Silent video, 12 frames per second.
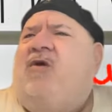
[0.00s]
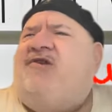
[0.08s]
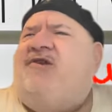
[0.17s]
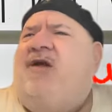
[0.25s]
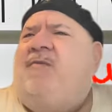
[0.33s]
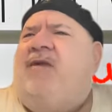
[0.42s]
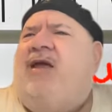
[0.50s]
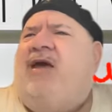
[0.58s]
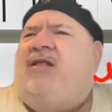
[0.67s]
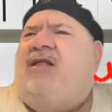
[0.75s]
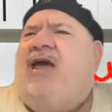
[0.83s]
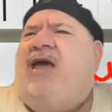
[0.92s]
or something
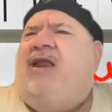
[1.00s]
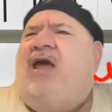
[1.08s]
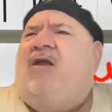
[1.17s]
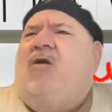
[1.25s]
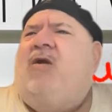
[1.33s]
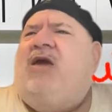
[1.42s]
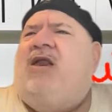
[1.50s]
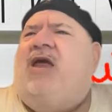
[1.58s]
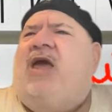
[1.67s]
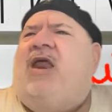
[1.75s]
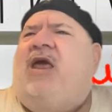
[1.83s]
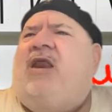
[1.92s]
like that. I know
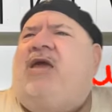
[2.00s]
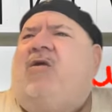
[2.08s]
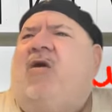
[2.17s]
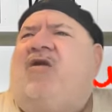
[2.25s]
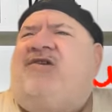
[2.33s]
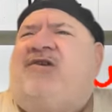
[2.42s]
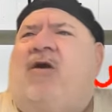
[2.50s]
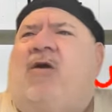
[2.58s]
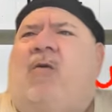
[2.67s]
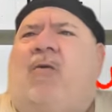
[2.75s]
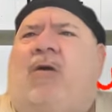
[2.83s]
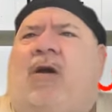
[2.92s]
he'd
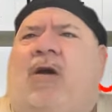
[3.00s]
also